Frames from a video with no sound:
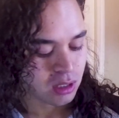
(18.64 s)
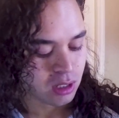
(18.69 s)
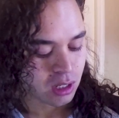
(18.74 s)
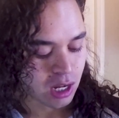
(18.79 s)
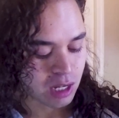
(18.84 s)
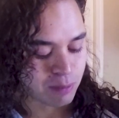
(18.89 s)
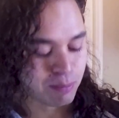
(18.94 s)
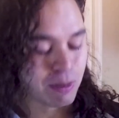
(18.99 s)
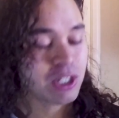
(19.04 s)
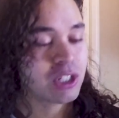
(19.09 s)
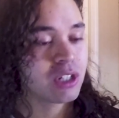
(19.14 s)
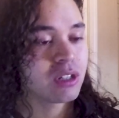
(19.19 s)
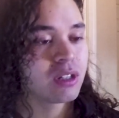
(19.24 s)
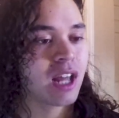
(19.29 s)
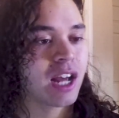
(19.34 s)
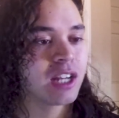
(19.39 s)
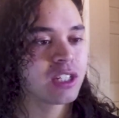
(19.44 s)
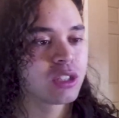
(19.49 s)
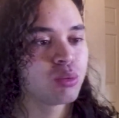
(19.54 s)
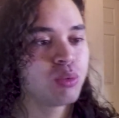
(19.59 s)
I mentioned
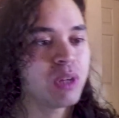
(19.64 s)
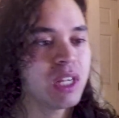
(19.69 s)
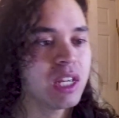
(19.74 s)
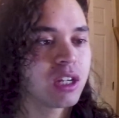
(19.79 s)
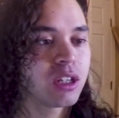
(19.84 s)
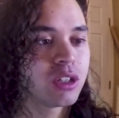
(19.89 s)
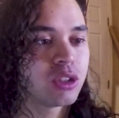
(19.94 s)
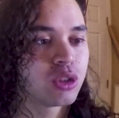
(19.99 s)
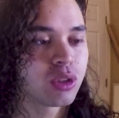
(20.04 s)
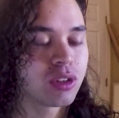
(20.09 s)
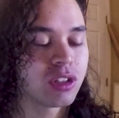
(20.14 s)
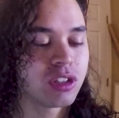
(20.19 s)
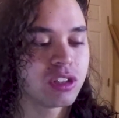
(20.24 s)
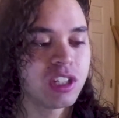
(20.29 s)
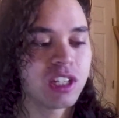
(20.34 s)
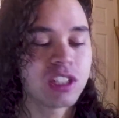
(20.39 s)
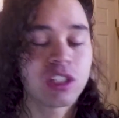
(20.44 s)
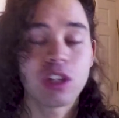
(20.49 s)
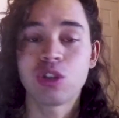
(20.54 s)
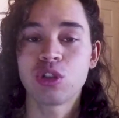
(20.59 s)
last week during the
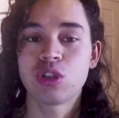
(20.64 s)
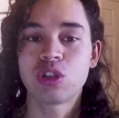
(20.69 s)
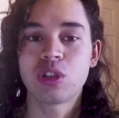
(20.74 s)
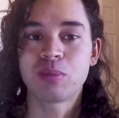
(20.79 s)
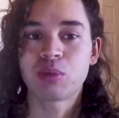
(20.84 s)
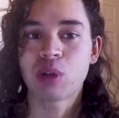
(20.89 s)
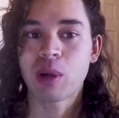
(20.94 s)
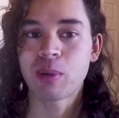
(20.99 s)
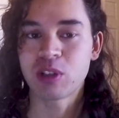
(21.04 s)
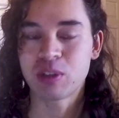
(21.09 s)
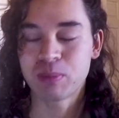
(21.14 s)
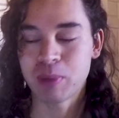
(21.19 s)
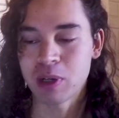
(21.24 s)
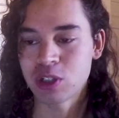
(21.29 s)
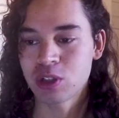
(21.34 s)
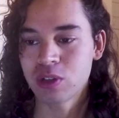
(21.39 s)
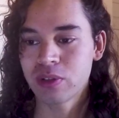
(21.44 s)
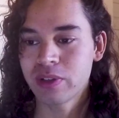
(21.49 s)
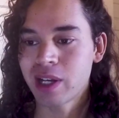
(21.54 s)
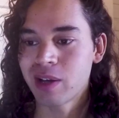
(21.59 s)
600 subscriber
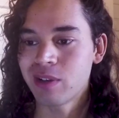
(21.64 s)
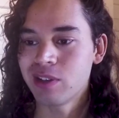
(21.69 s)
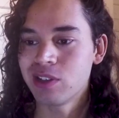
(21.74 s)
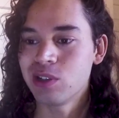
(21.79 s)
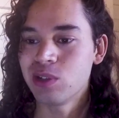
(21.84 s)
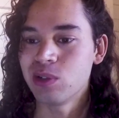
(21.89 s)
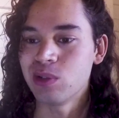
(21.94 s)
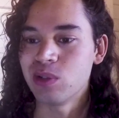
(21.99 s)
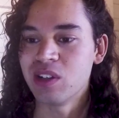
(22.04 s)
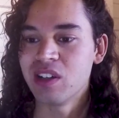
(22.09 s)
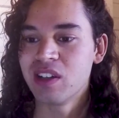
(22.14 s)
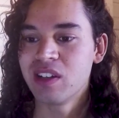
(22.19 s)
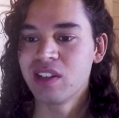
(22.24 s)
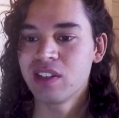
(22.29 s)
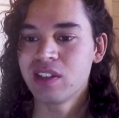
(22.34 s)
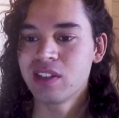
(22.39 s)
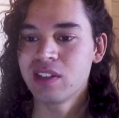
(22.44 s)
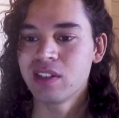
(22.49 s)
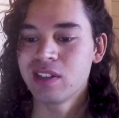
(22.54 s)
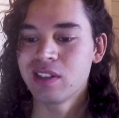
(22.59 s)
special that I would do
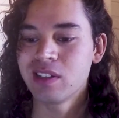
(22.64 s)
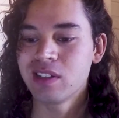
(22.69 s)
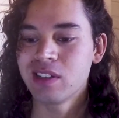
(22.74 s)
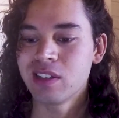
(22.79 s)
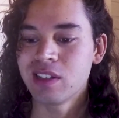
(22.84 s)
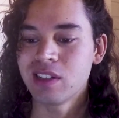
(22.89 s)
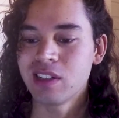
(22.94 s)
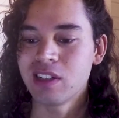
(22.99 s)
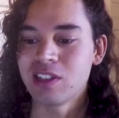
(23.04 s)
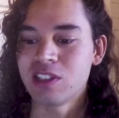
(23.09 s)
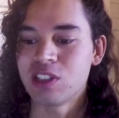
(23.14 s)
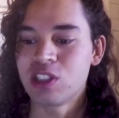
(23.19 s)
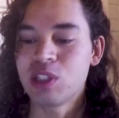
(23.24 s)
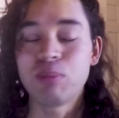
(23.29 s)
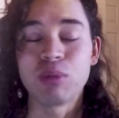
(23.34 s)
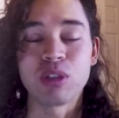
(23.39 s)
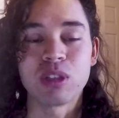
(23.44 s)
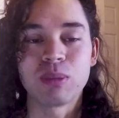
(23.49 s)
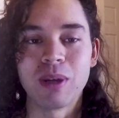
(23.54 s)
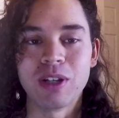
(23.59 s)
a
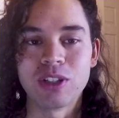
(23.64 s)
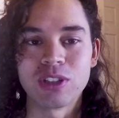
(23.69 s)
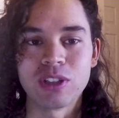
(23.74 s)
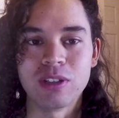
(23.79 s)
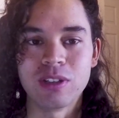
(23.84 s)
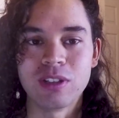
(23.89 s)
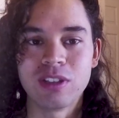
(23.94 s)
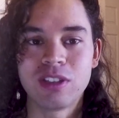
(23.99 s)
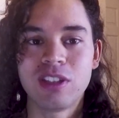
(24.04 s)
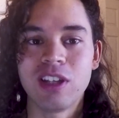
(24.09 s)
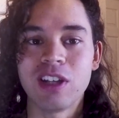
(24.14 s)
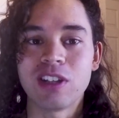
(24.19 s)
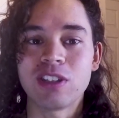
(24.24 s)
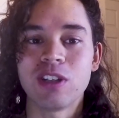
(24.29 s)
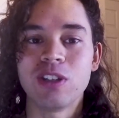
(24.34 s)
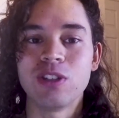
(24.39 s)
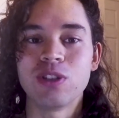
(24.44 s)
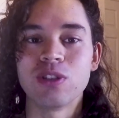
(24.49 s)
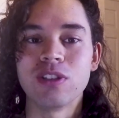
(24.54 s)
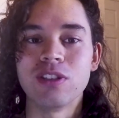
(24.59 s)
super special
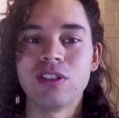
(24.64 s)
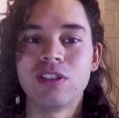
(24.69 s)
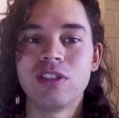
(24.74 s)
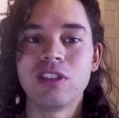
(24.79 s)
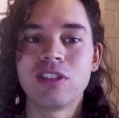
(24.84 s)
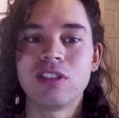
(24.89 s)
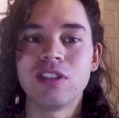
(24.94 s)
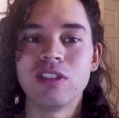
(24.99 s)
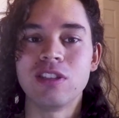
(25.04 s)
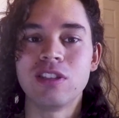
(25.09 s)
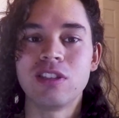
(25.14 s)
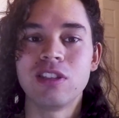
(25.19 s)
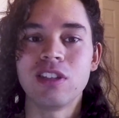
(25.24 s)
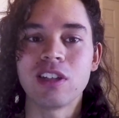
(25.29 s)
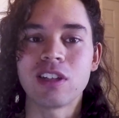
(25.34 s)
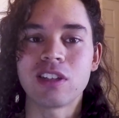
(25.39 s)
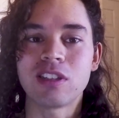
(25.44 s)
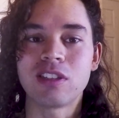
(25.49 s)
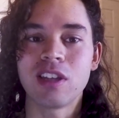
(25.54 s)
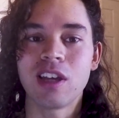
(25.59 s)

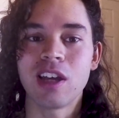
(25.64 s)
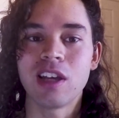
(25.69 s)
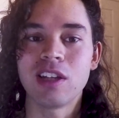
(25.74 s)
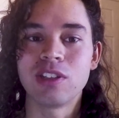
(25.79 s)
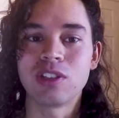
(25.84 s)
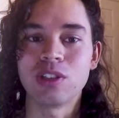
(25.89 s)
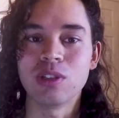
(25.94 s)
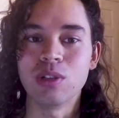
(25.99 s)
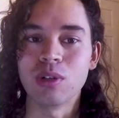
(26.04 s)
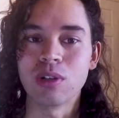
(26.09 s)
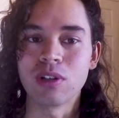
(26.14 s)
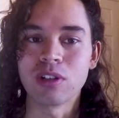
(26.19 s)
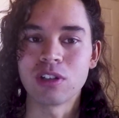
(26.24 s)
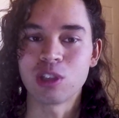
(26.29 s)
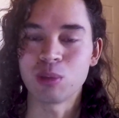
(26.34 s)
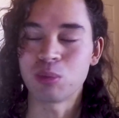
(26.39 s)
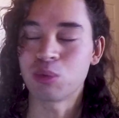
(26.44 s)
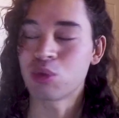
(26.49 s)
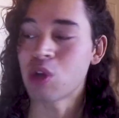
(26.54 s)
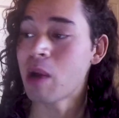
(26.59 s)
666 edgelord
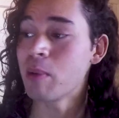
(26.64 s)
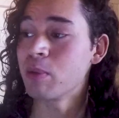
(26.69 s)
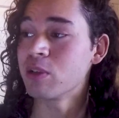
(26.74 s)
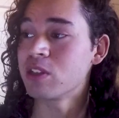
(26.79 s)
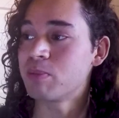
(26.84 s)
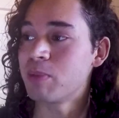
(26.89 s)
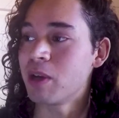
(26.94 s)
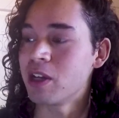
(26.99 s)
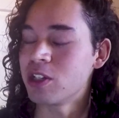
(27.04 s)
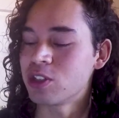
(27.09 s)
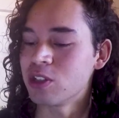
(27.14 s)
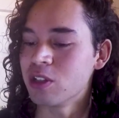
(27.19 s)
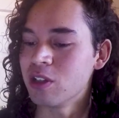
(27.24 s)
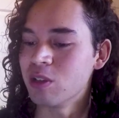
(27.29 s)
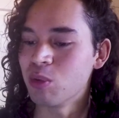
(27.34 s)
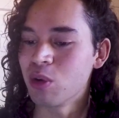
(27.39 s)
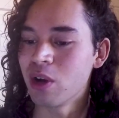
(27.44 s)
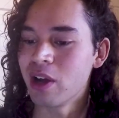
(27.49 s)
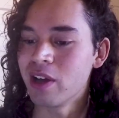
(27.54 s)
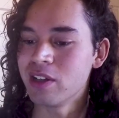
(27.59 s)
subscriber special
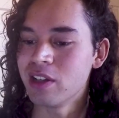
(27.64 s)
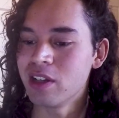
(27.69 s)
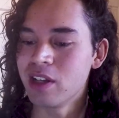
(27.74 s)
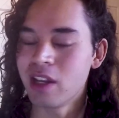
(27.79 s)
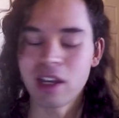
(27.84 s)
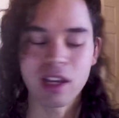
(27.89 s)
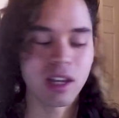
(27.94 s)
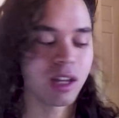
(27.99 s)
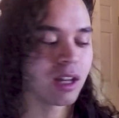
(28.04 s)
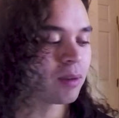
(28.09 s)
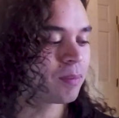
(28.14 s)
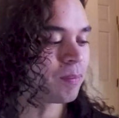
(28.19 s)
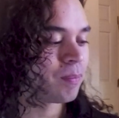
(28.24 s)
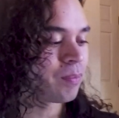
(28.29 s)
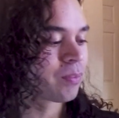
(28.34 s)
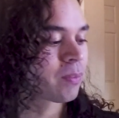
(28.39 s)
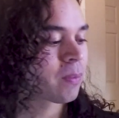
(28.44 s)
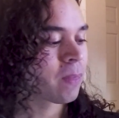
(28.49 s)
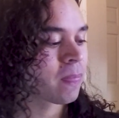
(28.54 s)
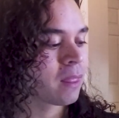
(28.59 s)
where I did
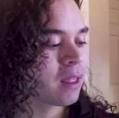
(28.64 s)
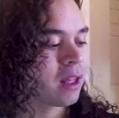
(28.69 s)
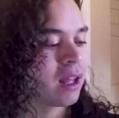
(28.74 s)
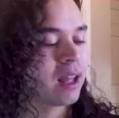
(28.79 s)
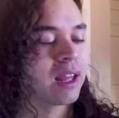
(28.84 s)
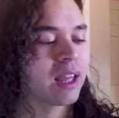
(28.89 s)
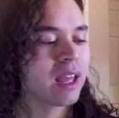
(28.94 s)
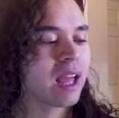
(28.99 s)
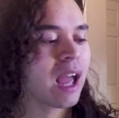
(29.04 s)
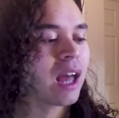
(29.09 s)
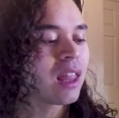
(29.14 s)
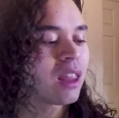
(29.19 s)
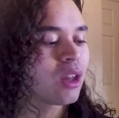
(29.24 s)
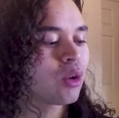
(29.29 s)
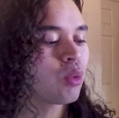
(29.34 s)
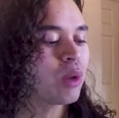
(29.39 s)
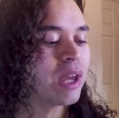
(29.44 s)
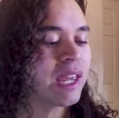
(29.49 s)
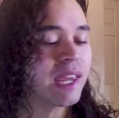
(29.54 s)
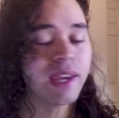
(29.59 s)
a
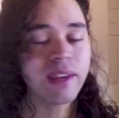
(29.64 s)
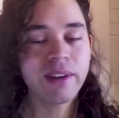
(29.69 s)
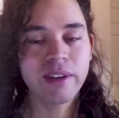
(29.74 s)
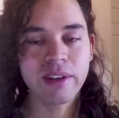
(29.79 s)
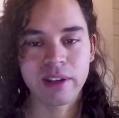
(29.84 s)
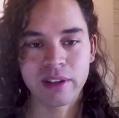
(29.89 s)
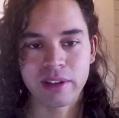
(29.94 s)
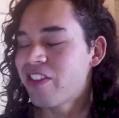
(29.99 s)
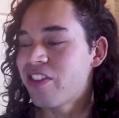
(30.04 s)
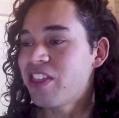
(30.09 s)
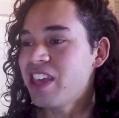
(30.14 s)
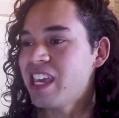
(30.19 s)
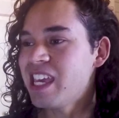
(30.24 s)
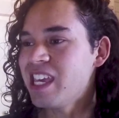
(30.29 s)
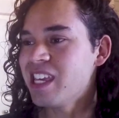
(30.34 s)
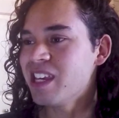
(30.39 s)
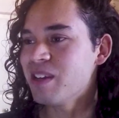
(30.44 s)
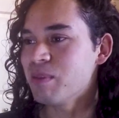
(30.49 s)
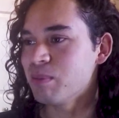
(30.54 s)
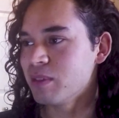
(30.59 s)
Halloween
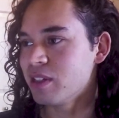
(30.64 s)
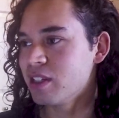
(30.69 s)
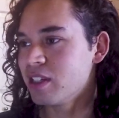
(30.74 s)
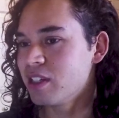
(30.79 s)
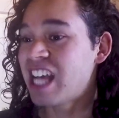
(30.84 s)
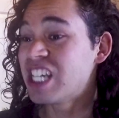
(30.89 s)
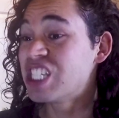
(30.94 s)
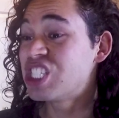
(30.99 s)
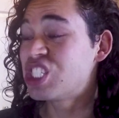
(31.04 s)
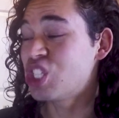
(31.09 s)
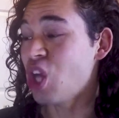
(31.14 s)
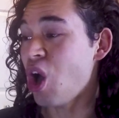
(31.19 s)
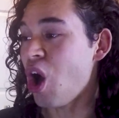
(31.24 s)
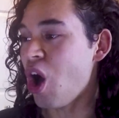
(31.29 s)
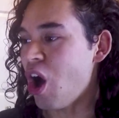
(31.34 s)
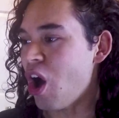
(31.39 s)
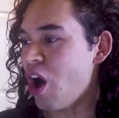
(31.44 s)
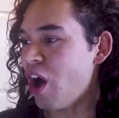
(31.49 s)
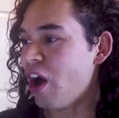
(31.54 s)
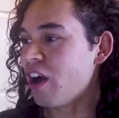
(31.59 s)
themed
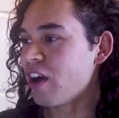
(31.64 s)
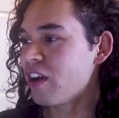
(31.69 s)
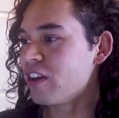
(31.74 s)
song.